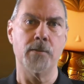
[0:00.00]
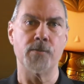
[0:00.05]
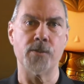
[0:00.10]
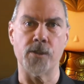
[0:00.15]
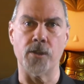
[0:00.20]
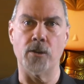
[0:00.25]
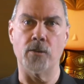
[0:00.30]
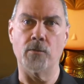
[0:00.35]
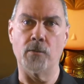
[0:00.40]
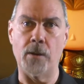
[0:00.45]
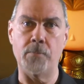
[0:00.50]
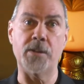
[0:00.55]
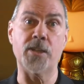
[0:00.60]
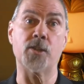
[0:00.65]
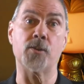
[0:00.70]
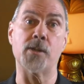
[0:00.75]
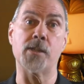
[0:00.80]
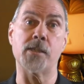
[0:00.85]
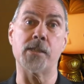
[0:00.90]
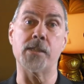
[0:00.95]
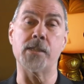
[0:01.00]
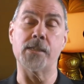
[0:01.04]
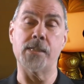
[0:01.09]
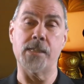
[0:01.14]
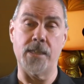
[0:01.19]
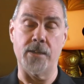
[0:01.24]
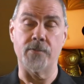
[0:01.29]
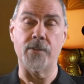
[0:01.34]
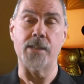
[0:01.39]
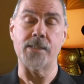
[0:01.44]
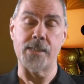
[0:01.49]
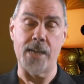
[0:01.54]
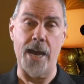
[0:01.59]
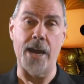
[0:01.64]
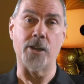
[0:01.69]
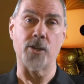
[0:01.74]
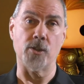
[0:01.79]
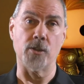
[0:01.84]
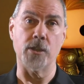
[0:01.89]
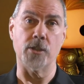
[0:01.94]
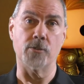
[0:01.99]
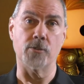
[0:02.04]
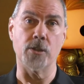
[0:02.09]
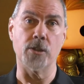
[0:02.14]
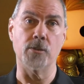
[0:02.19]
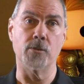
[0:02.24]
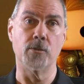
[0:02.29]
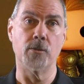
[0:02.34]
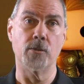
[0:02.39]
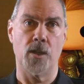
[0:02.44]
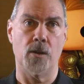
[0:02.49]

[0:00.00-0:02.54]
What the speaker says: So I'm interested to see if that's actually true.